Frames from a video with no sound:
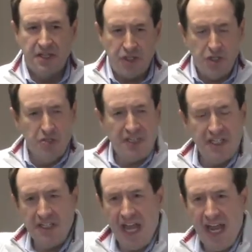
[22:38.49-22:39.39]
you
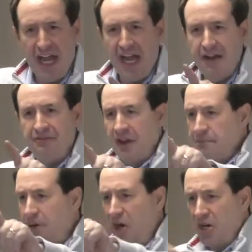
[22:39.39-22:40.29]
can have
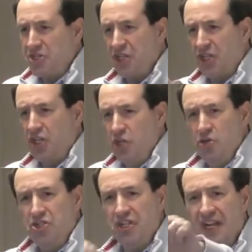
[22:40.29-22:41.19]

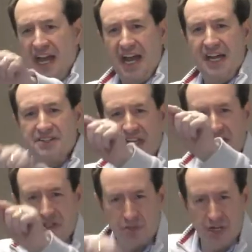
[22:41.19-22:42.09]
persecution as
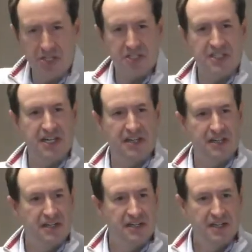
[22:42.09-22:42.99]
a
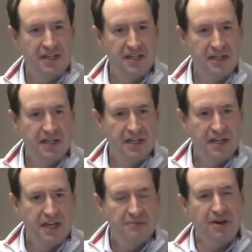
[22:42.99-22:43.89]
Christian,
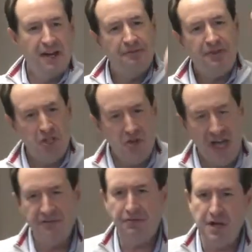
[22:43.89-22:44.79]
but if you
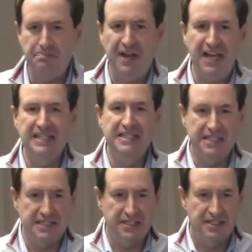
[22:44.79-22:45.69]
have
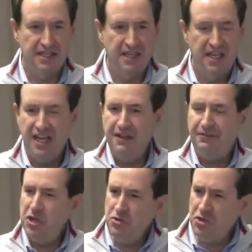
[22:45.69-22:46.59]
repented, if
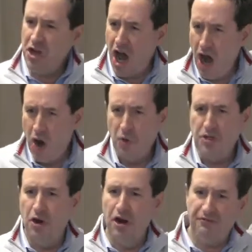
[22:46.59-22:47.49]
you know
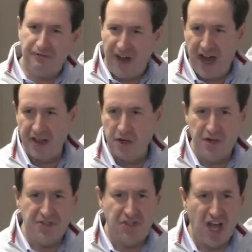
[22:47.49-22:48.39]
your Father
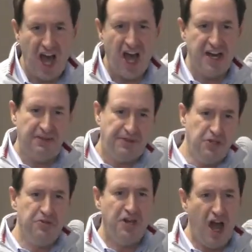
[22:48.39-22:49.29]
is God, if
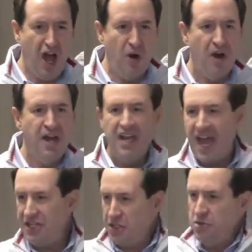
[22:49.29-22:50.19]
you know
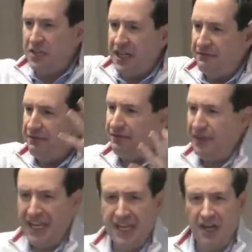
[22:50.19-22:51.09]
and you can
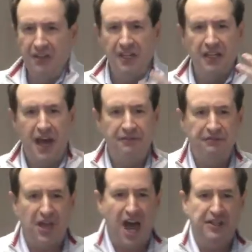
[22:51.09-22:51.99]
feel the love
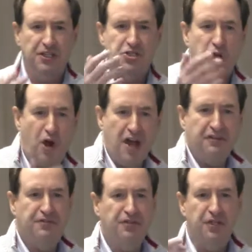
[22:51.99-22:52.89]
of God, the joy
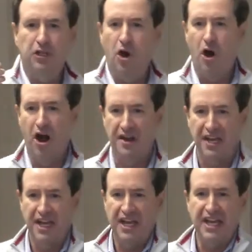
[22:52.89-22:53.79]
of the Lord,
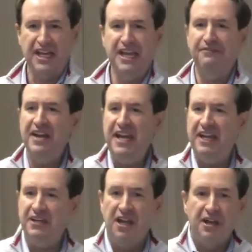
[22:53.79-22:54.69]
even
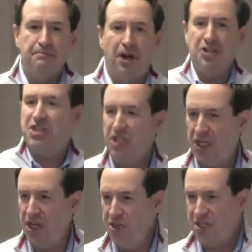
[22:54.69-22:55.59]
in
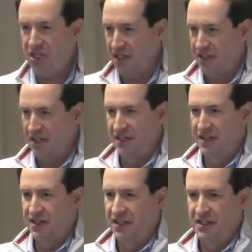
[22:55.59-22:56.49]
persecution,
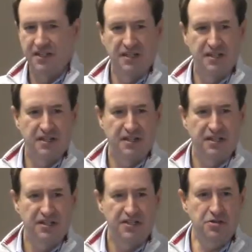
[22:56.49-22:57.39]

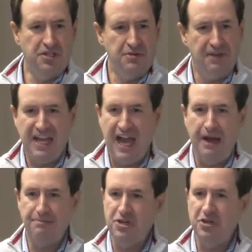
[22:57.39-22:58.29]
you can be
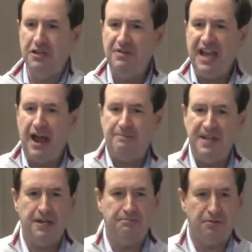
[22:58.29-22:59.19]
happy. You can be
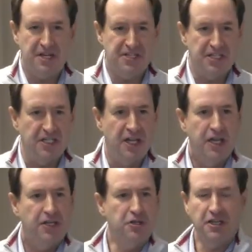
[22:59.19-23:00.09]
happy in a prison.
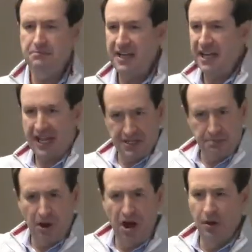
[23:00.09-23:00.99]
You can be, as
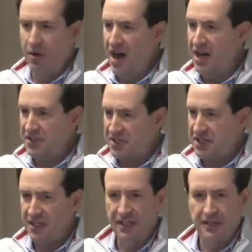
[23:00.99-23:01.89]
Paul
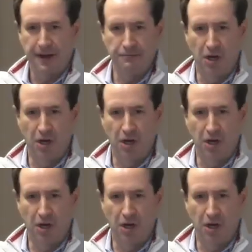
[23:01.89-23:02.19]
was on